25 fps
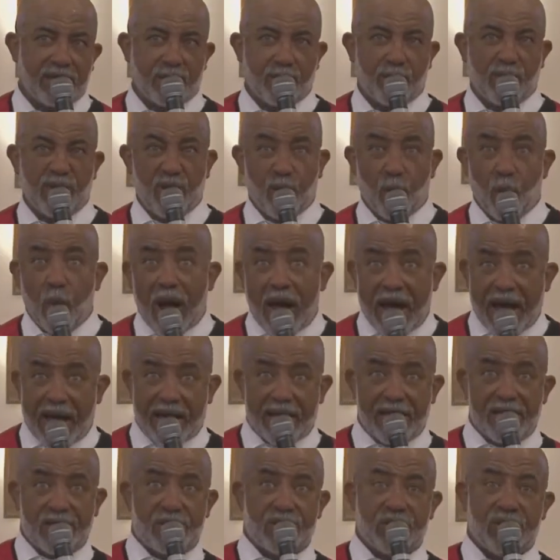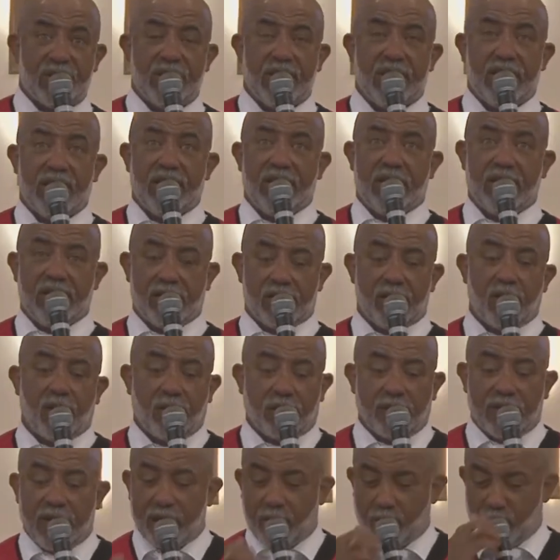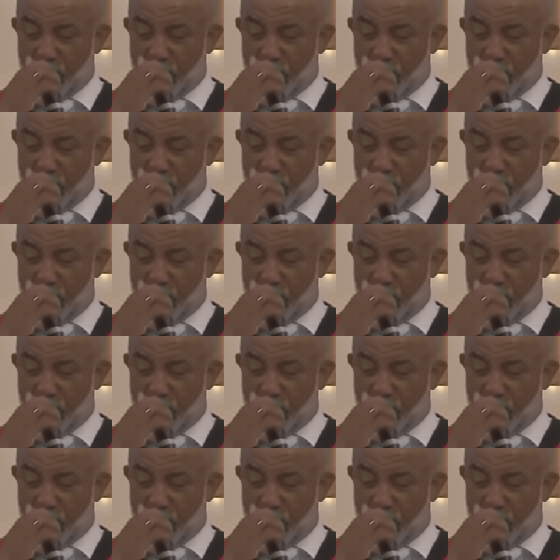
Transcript: to be wise in all that